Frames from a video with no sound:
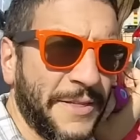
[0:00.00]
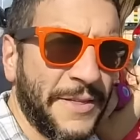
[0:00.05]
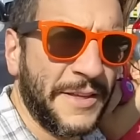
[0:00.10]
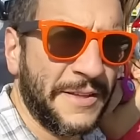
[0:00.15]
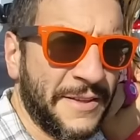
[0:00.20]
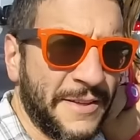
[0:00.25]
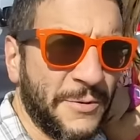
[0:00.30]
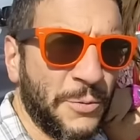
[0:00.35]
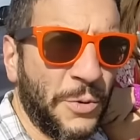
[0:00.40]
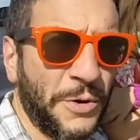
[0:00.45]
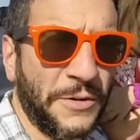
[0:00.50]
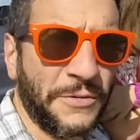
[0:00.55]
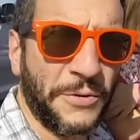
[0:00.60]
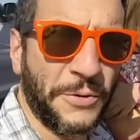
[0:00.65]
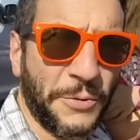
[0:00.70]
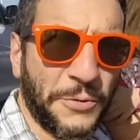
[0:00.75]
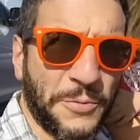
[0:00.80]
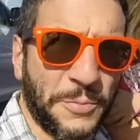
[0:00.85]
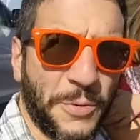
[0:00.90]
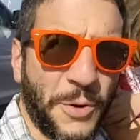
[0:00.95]
This is one of
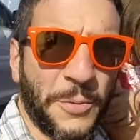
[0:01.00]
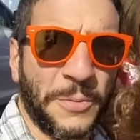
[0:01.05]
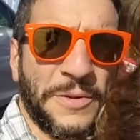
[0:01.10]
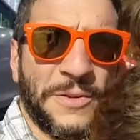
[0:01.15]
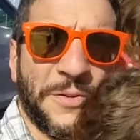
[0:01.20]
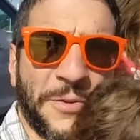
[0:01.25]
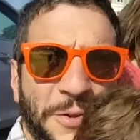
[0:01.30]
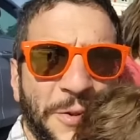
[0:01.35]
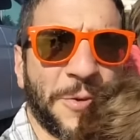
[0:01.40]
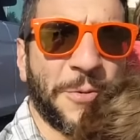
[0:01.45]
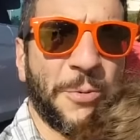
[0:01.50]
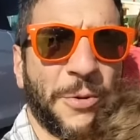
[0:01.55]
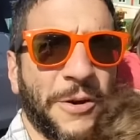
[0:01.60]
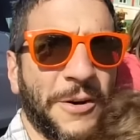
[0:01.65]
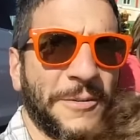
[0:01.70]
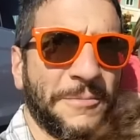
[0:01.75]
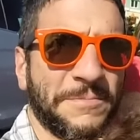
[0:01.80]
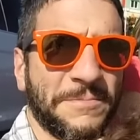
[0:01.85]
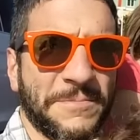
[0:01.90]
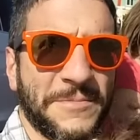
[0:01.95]
those moments
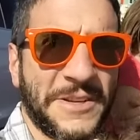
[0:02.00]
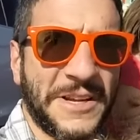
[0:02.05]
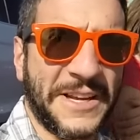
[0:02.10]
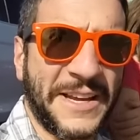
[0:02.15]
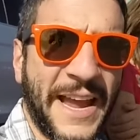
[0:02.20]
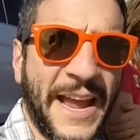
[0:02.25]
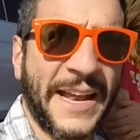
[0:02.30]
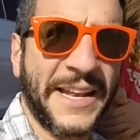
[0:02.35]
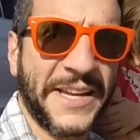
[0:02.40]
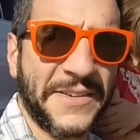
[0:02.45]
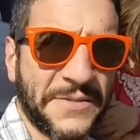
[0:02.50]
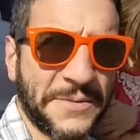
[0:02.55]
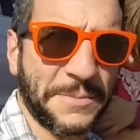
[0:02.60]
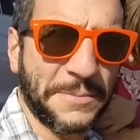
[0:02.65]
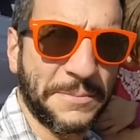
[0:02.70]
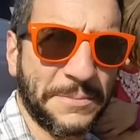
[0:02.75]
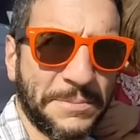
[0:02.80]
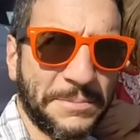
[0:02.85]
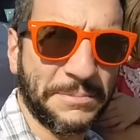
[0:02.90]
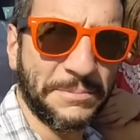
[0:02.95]
where you can't
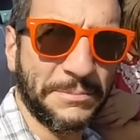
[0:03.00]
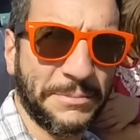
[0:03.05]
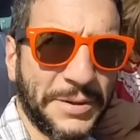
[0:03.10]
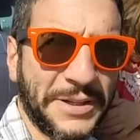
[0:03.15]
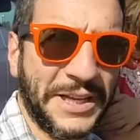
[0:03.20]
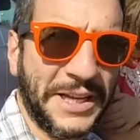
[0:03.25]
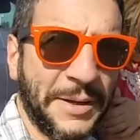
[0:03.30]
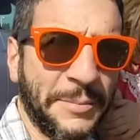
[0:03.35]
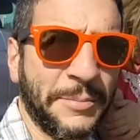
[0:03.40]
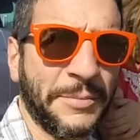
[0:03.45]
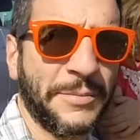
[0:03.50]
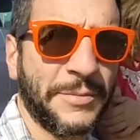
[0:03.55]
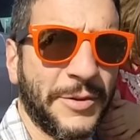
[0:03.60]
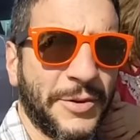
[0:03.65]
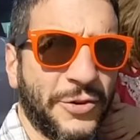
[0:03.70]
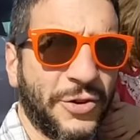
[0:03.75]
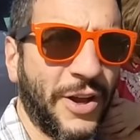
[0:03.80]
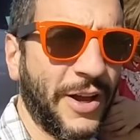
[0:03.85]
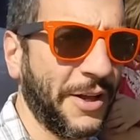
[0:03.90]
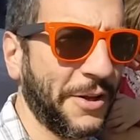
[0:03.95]
even blame
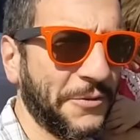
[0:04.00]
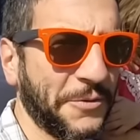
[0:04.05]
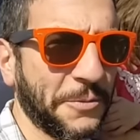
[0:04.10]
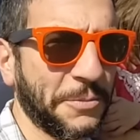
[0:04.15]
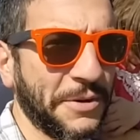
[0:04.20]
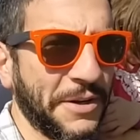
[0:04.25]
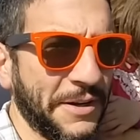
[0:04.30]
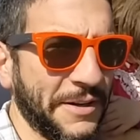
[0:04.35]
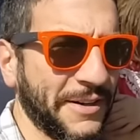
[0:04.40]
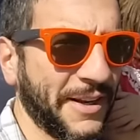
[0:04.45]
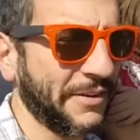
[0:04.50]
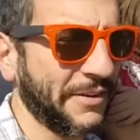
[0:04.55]
the child for being